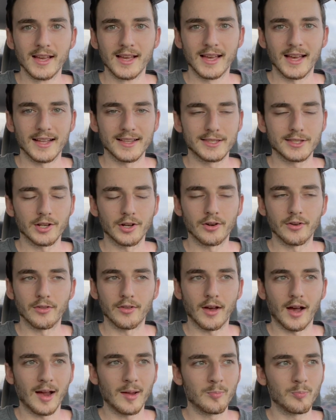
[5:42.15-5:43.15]
And so
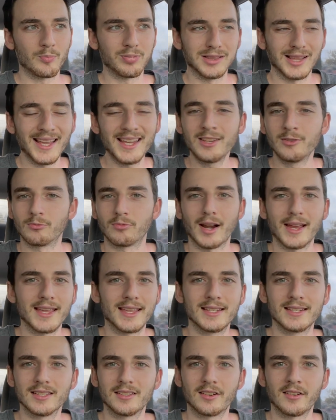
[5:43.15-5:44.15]
I'm playing right
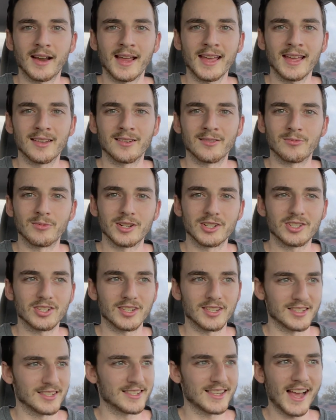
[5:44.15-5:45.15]
into their hand, which
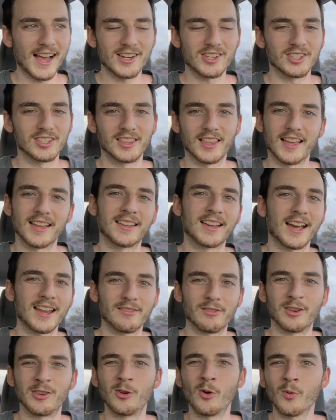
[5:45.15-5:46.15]
is actually like kind of
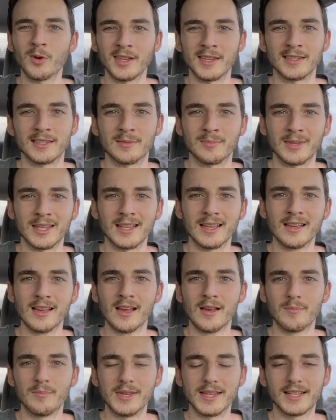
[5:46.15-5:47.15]
annoying to me
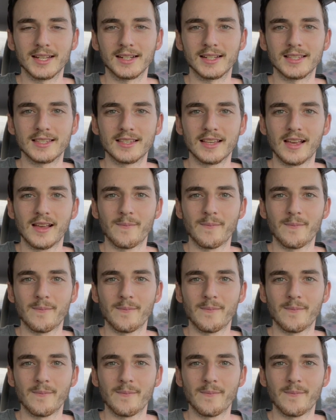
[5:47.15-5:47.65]
because,